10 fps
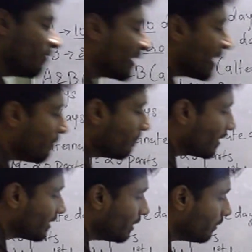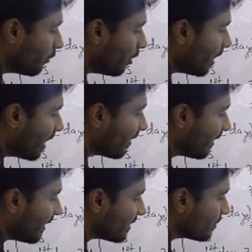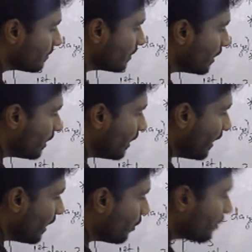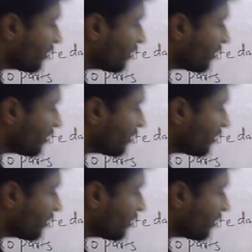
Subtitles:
working method for alternate days. It goes